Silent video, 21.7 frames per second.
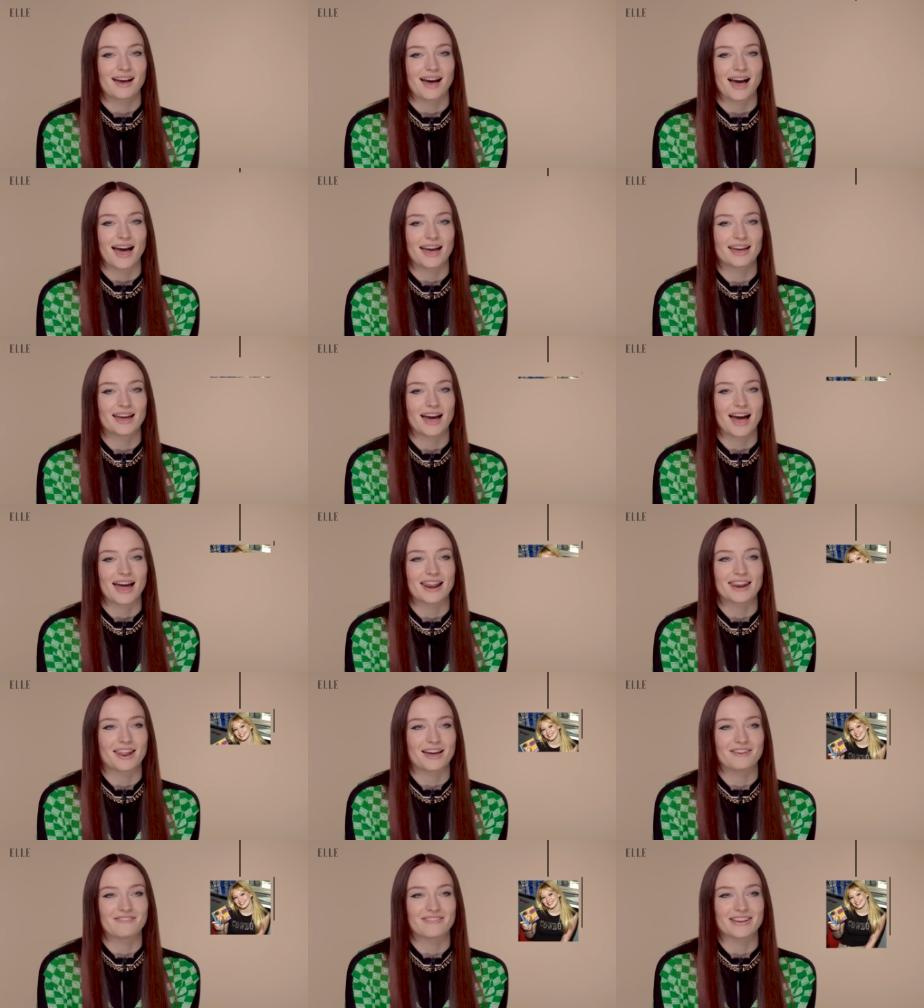I, I
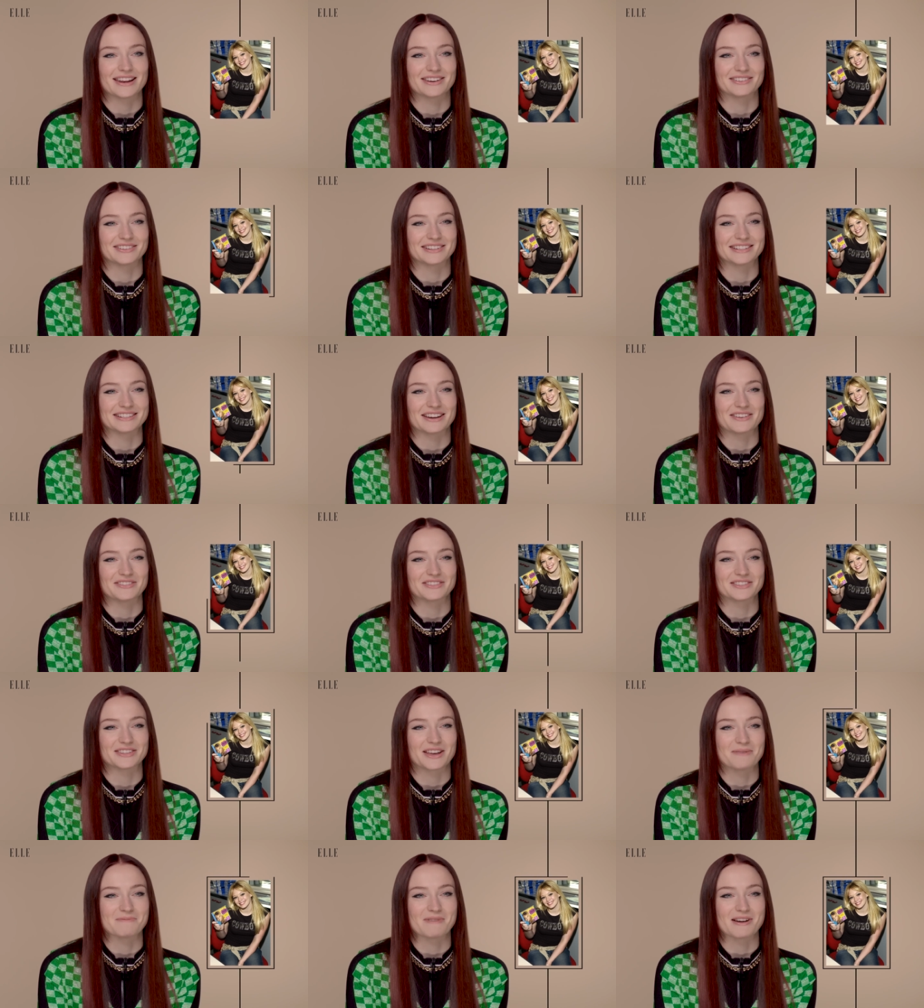love Hilary Duff
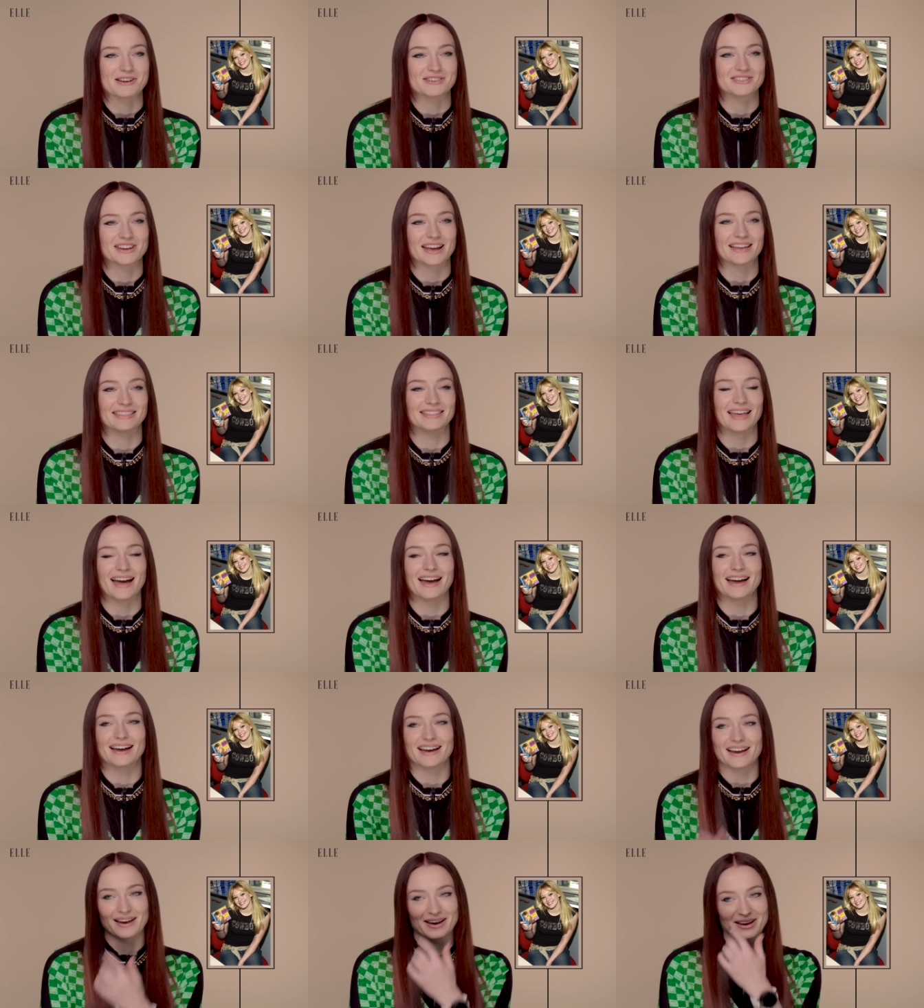so much, and
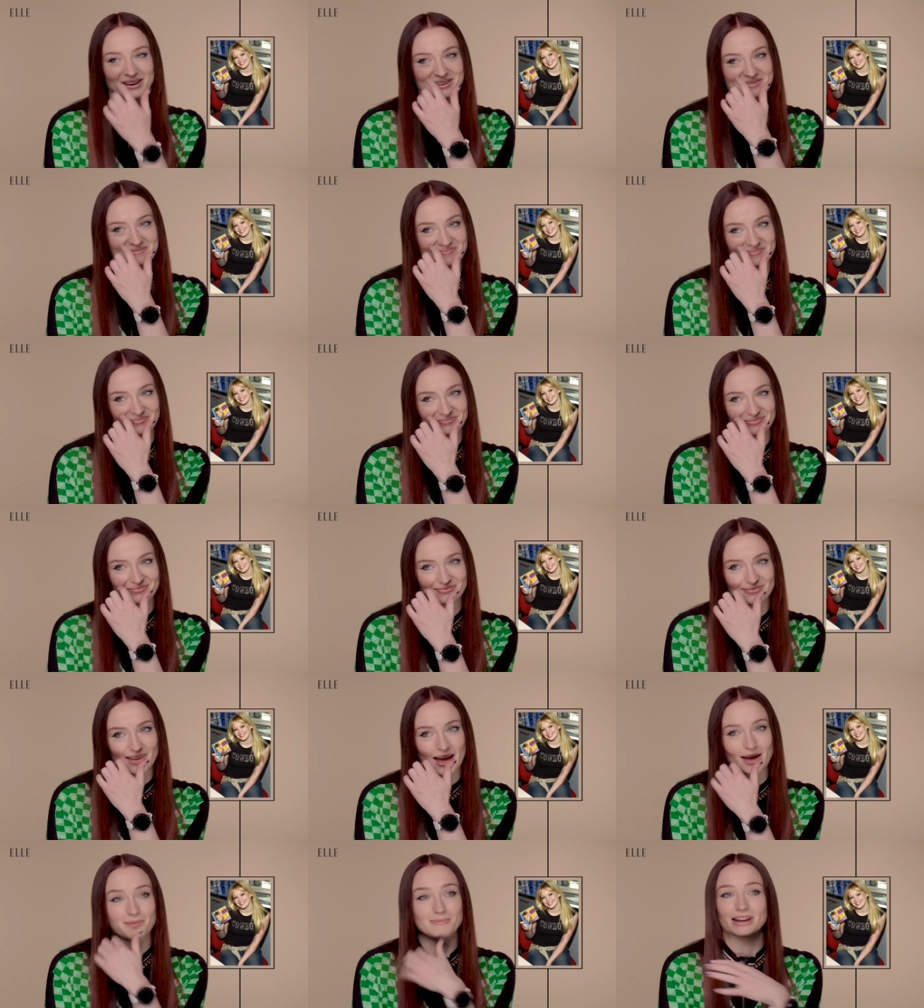that, um,
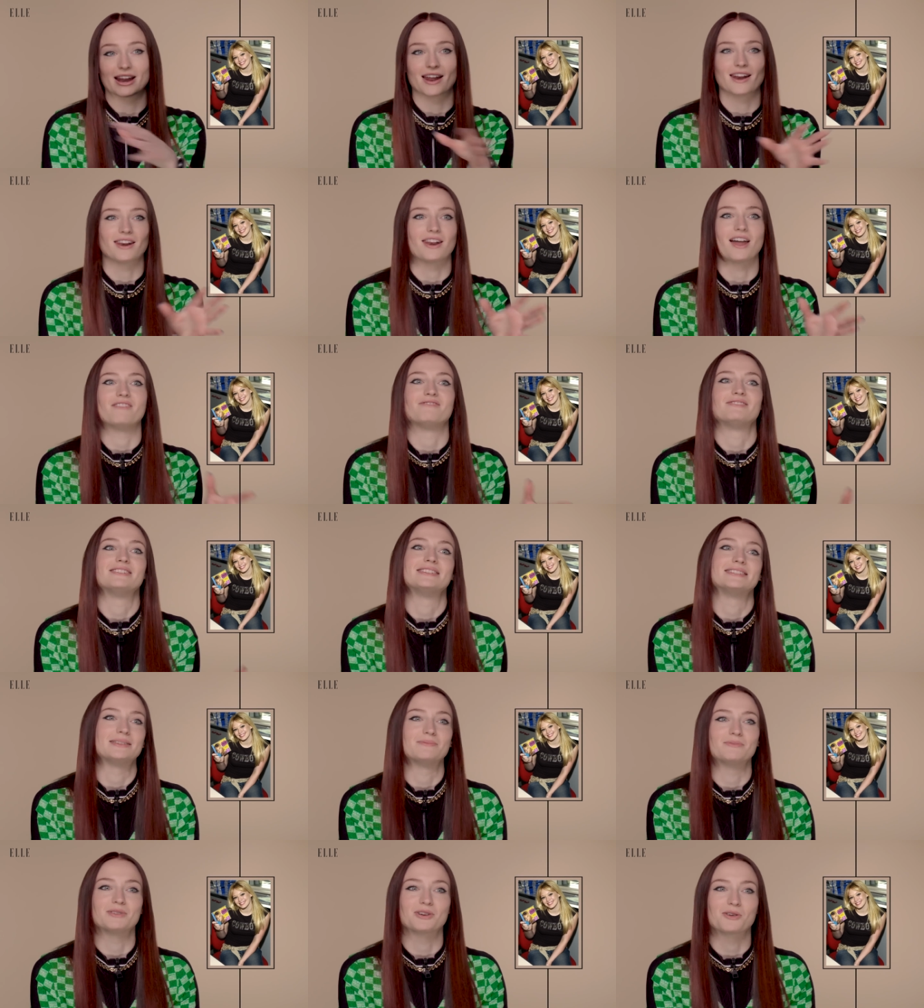I mean, I love
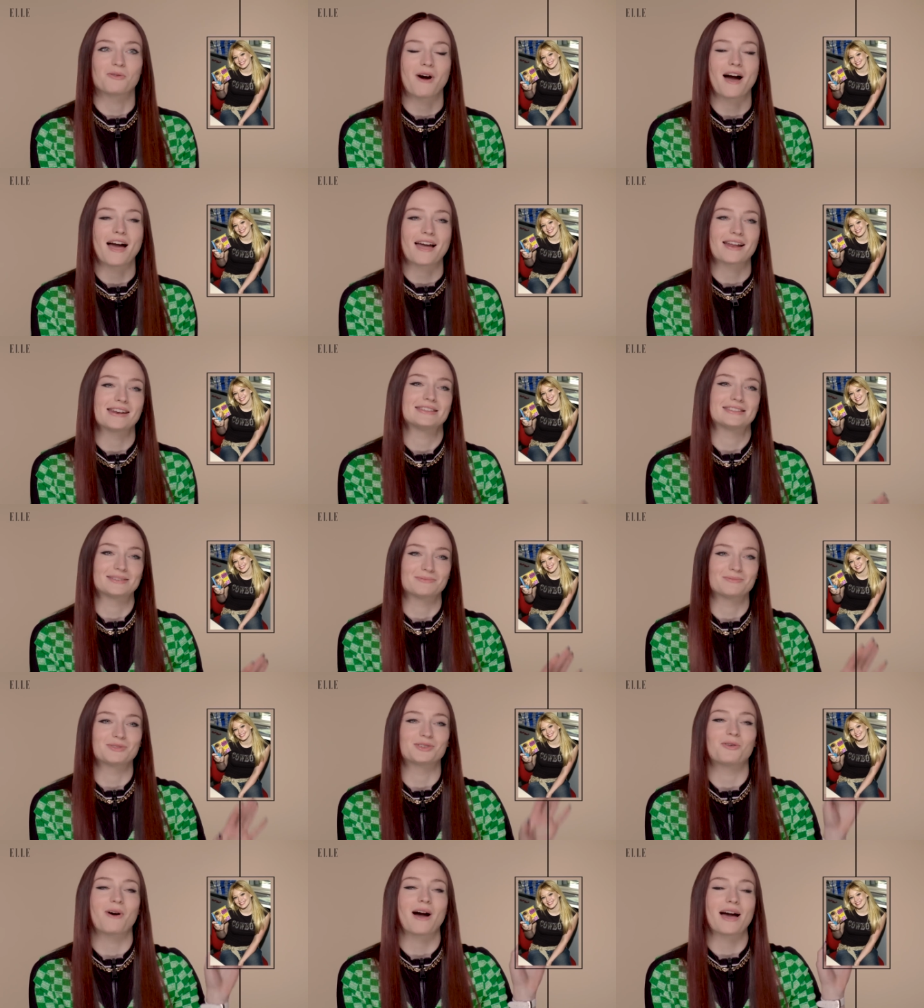Lizzie McGuire. Lizzie
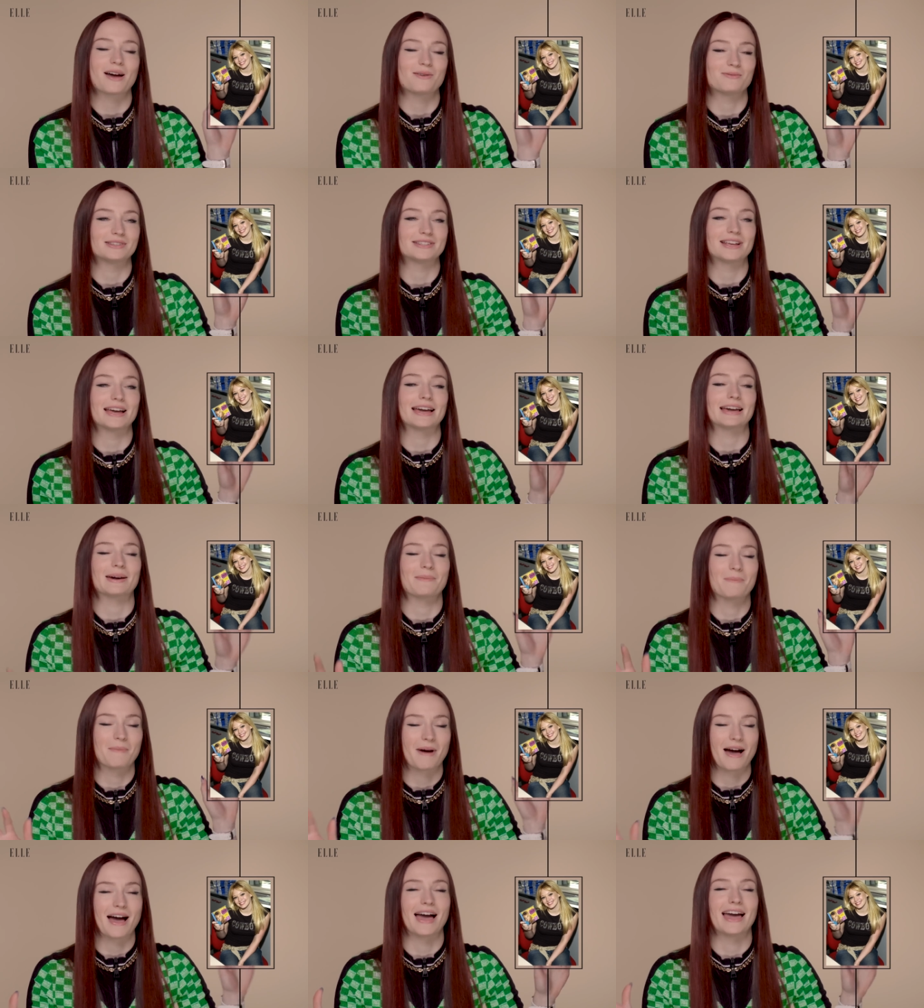McGuire was
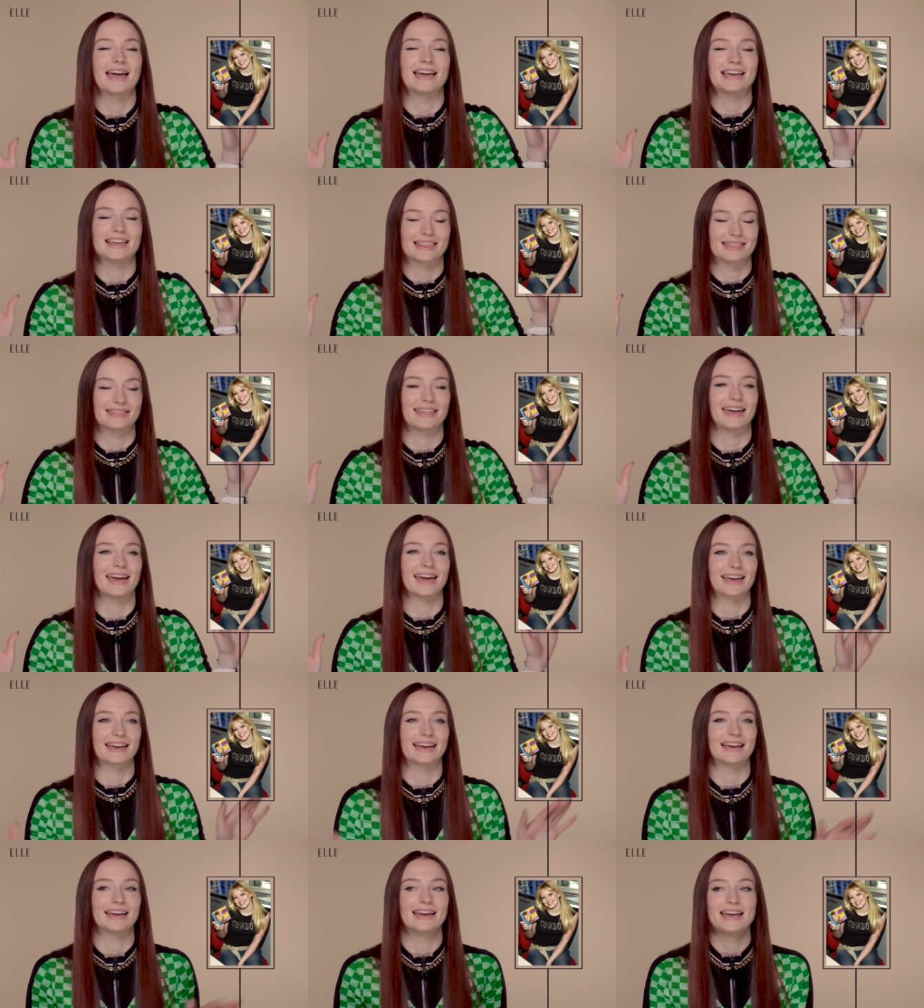like my
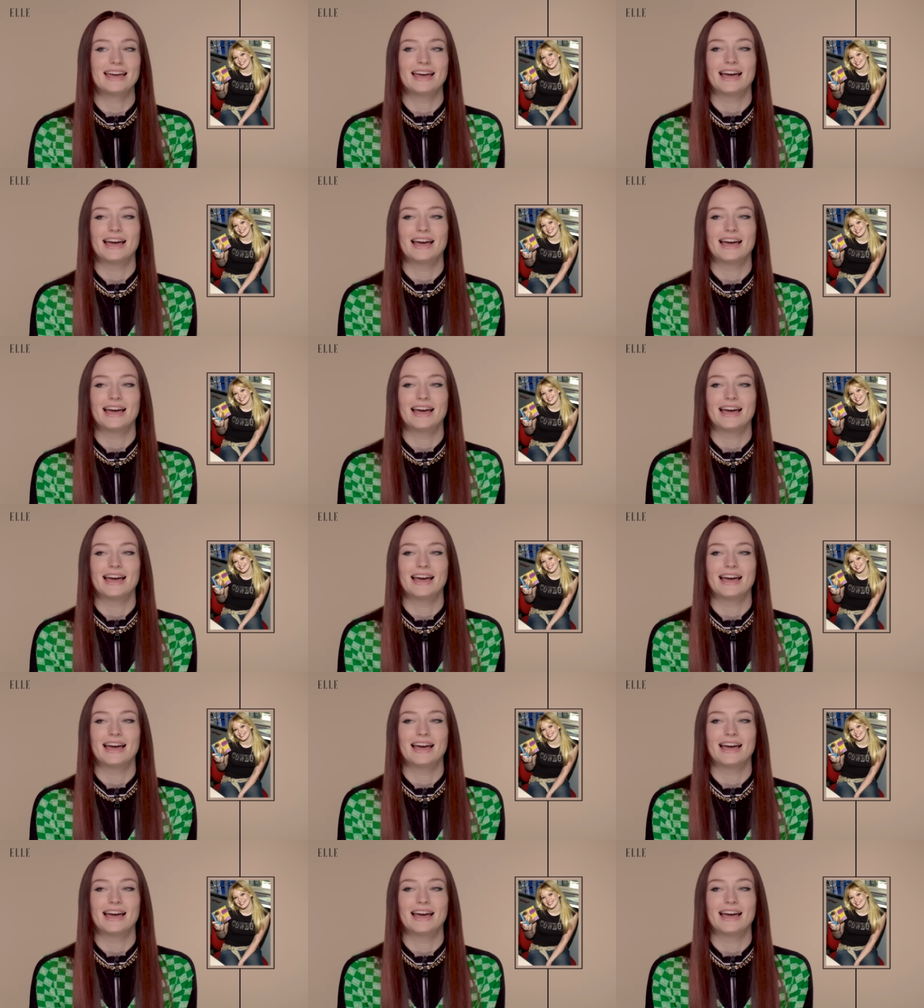thing.